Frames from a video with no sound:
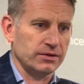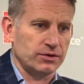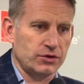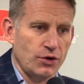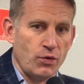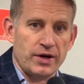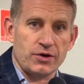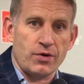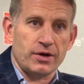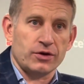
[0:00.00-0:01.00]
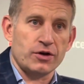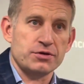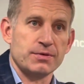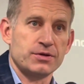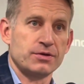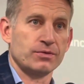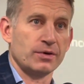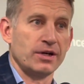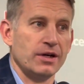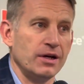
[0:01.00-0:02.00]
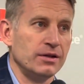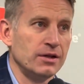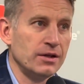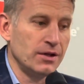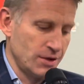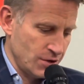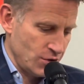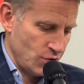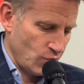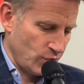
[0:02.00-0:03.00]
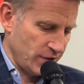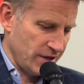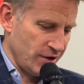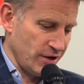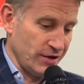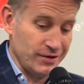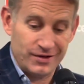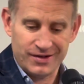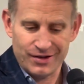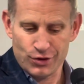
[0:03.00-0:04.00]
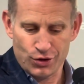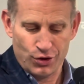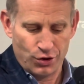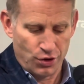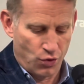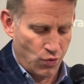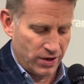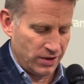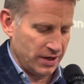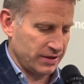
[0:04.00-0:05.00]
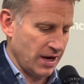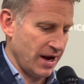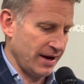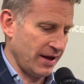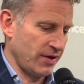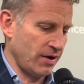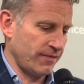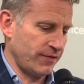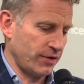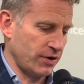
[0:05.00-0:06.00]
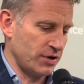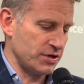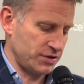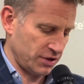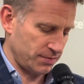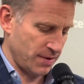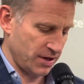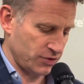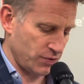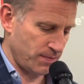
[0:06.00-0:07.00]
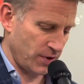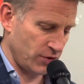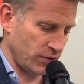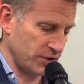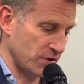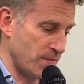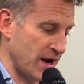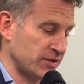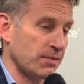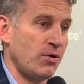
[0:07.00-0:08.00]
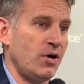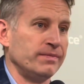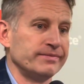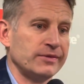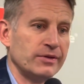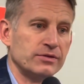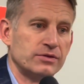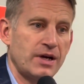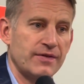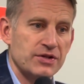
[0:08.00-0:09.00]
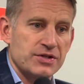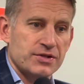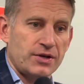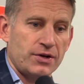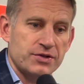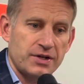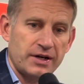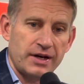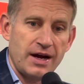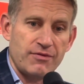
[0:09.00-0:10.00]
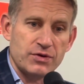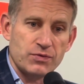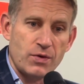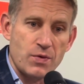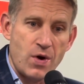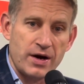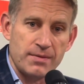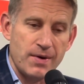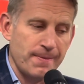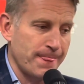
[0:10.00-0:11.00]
It's a good one going into Christmas. Yeah, needed a one like that. I thought for 36 minutes we played really good basketball. You know, obviously start the second half wasn't what we wanted, but